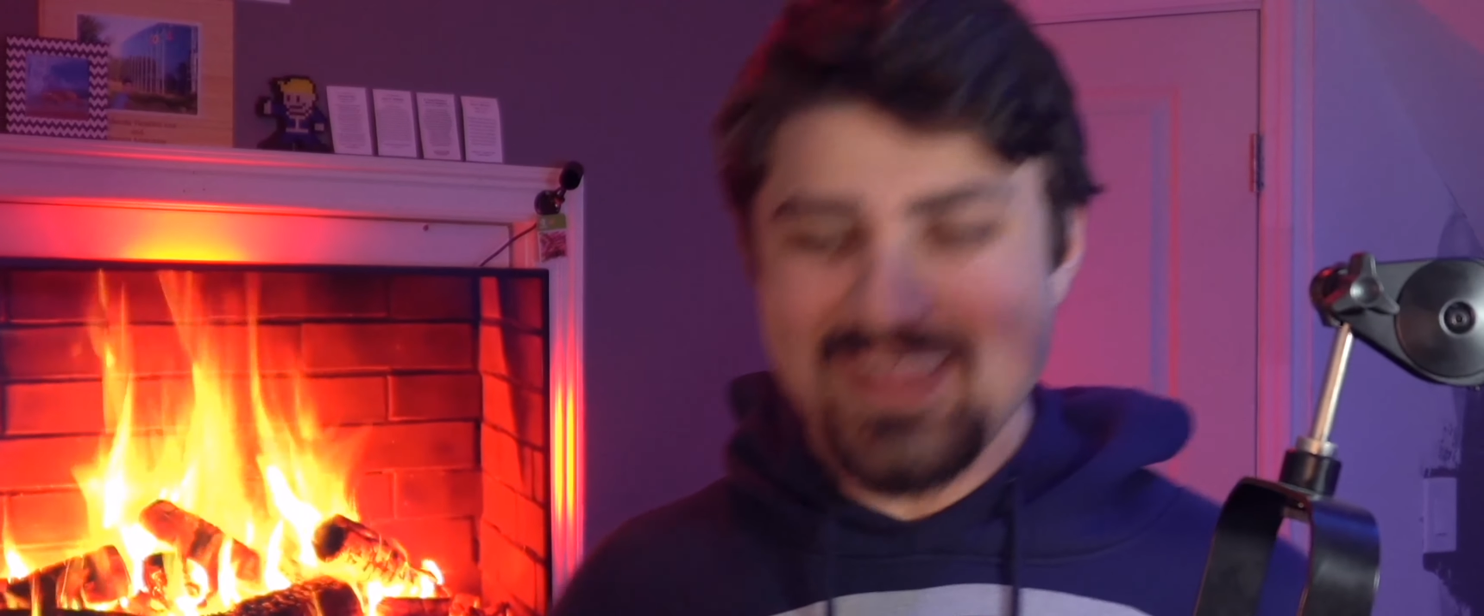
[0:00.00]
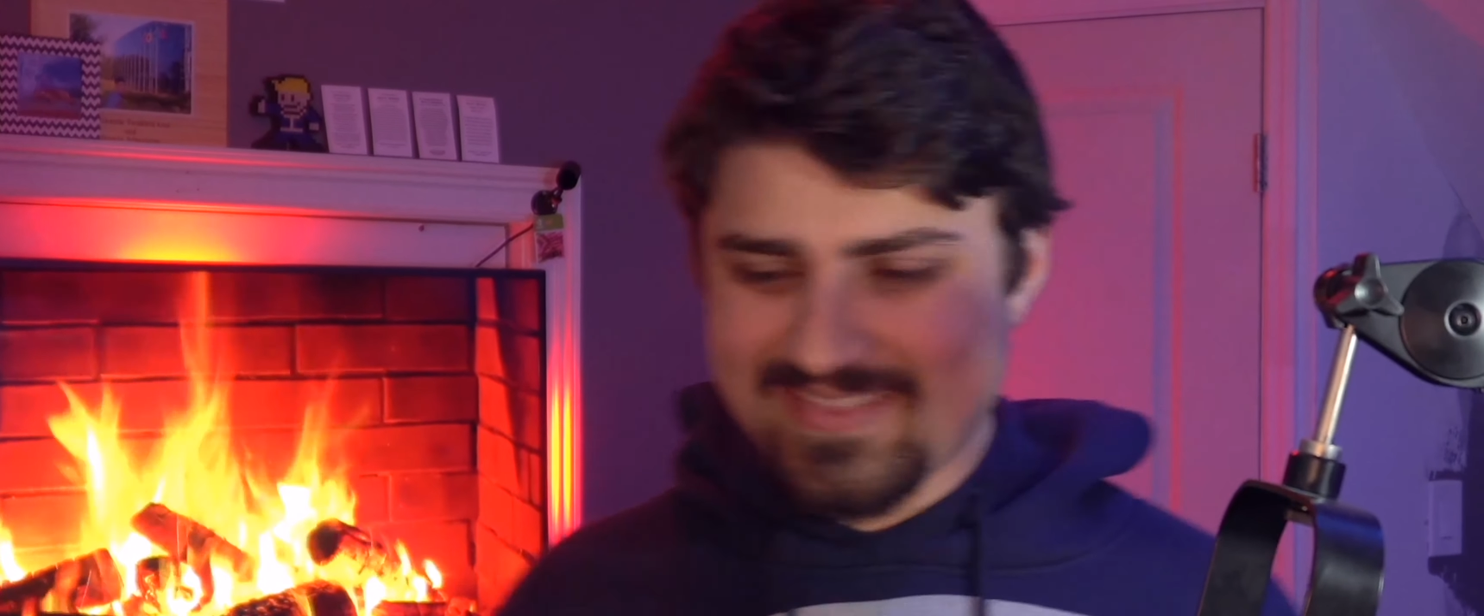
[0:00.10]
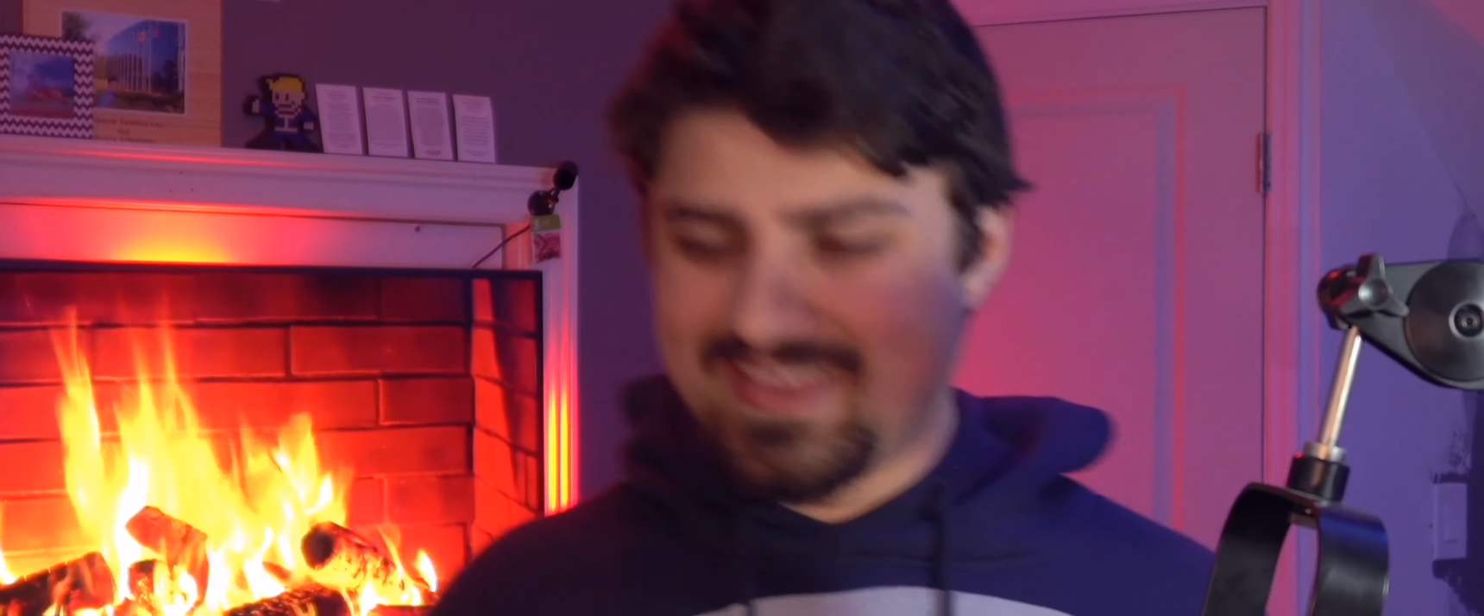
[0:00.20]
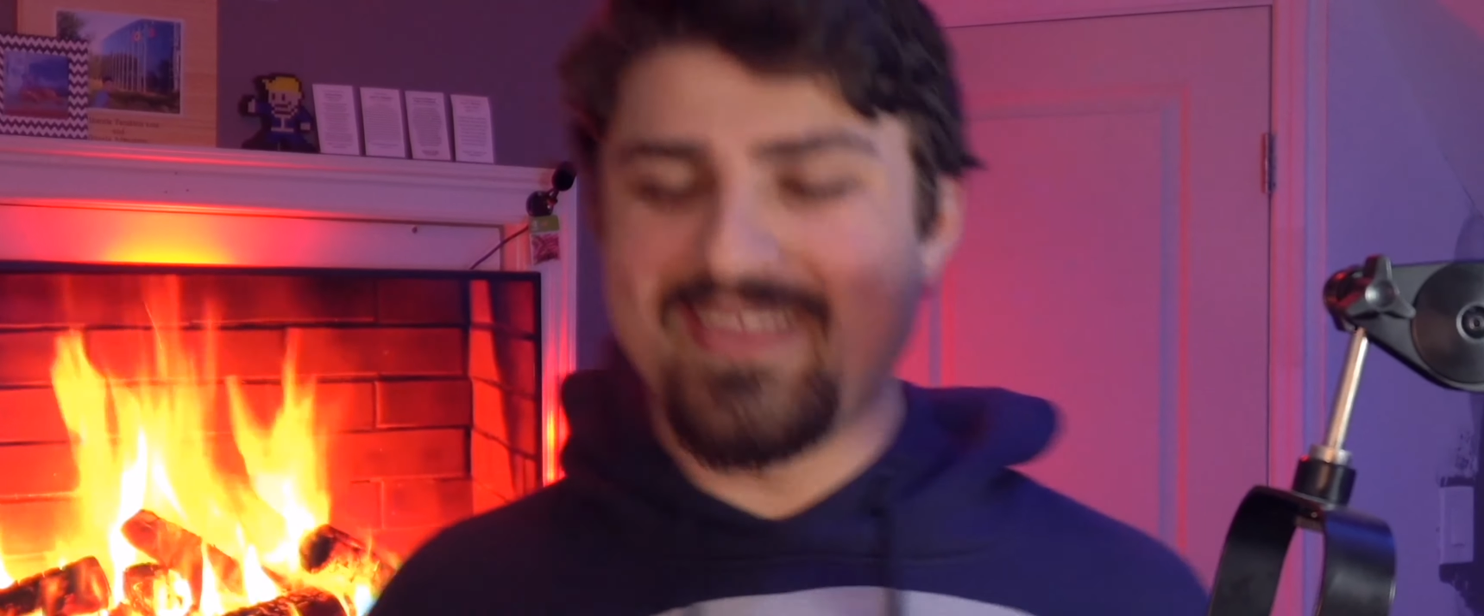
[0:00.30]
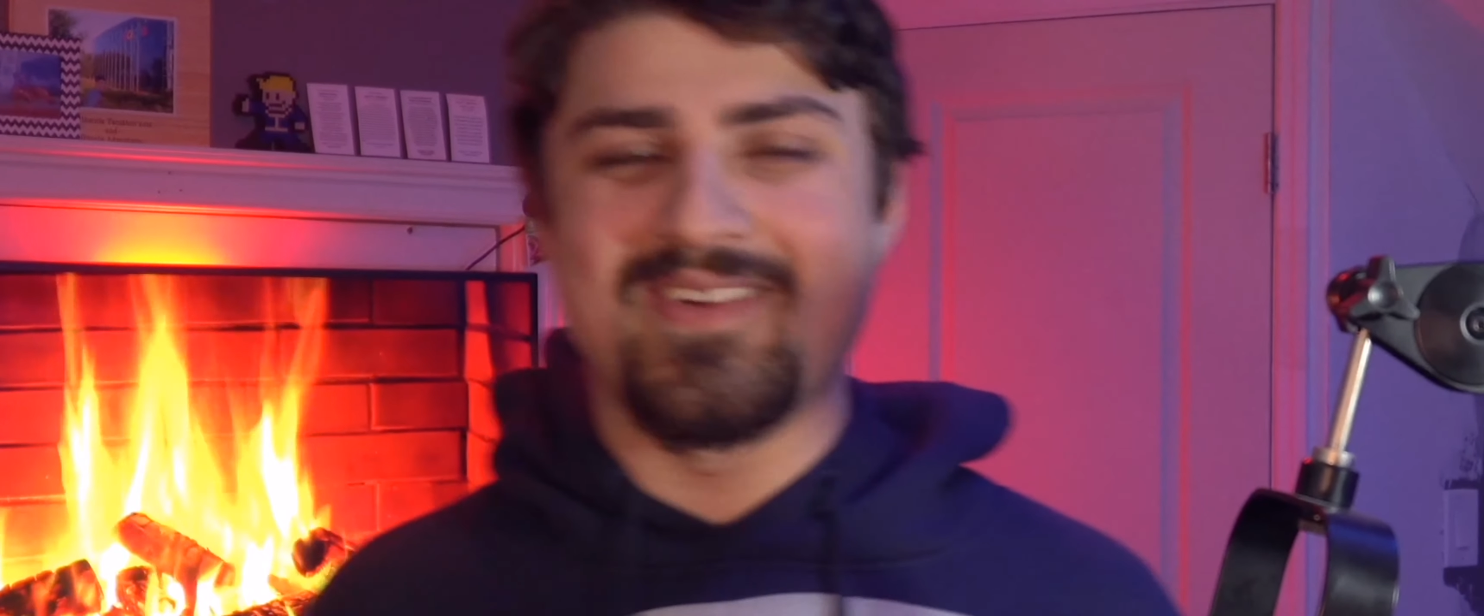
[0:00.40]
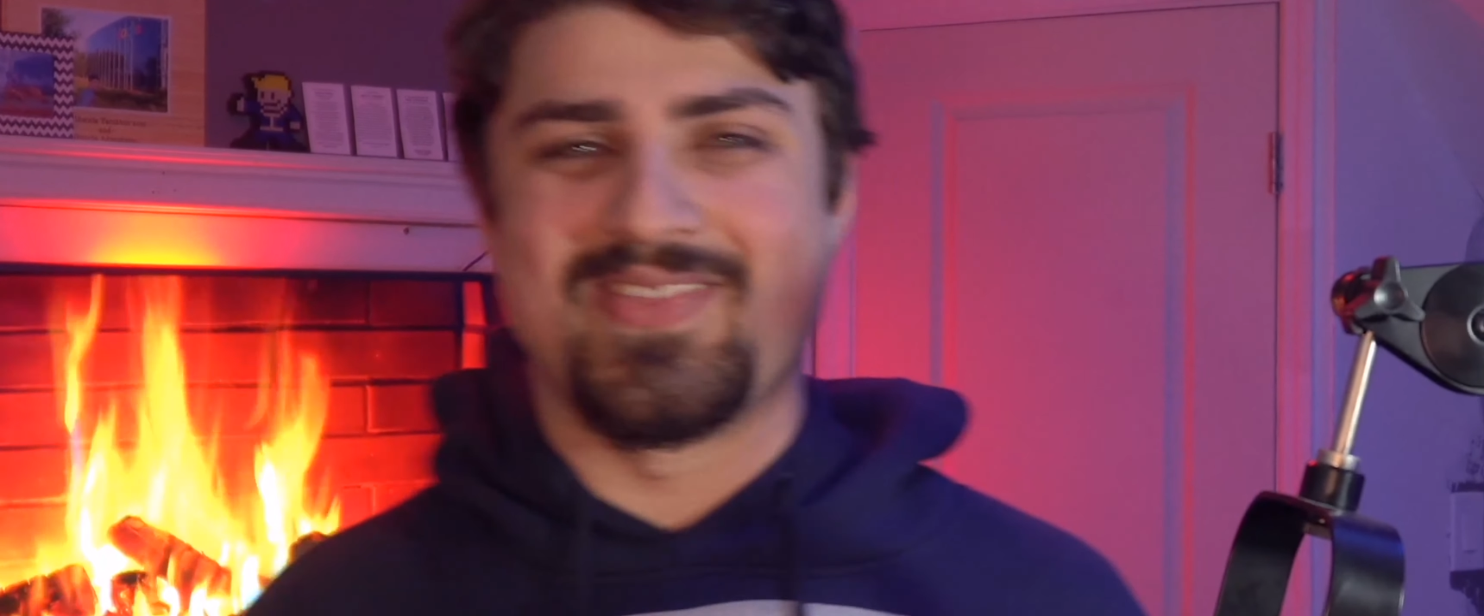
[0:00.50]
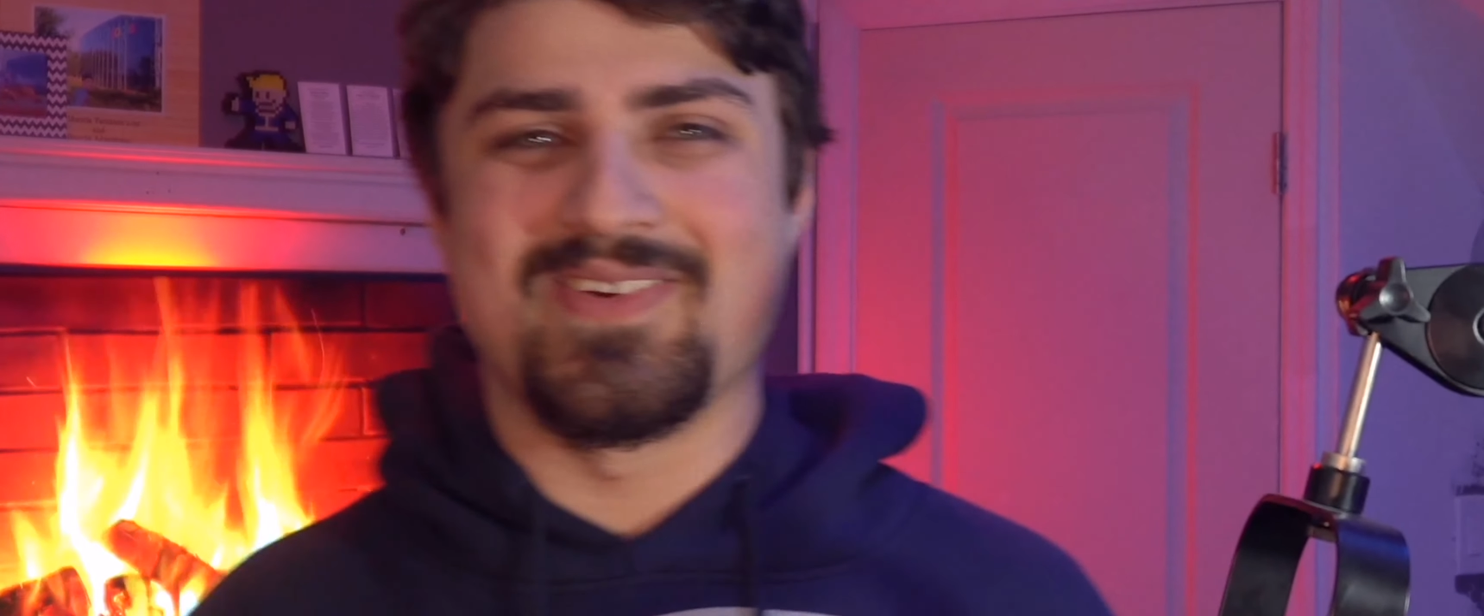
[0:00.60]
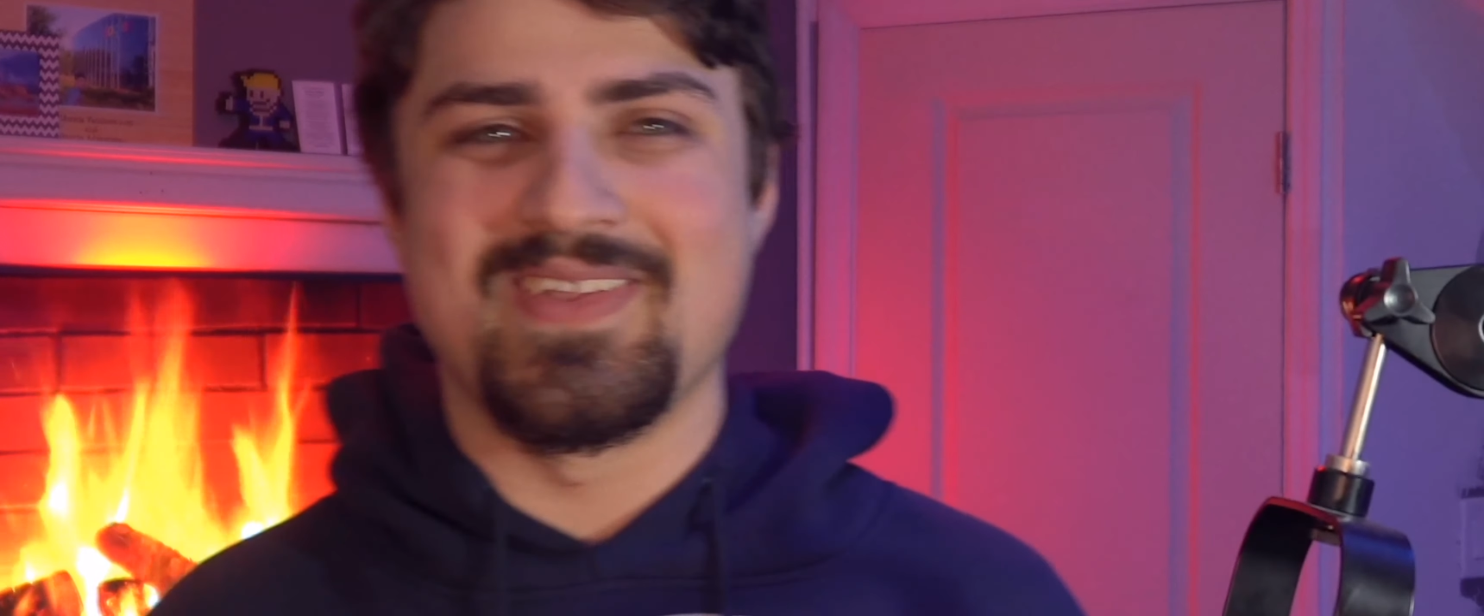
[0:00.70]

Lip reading: dealing with your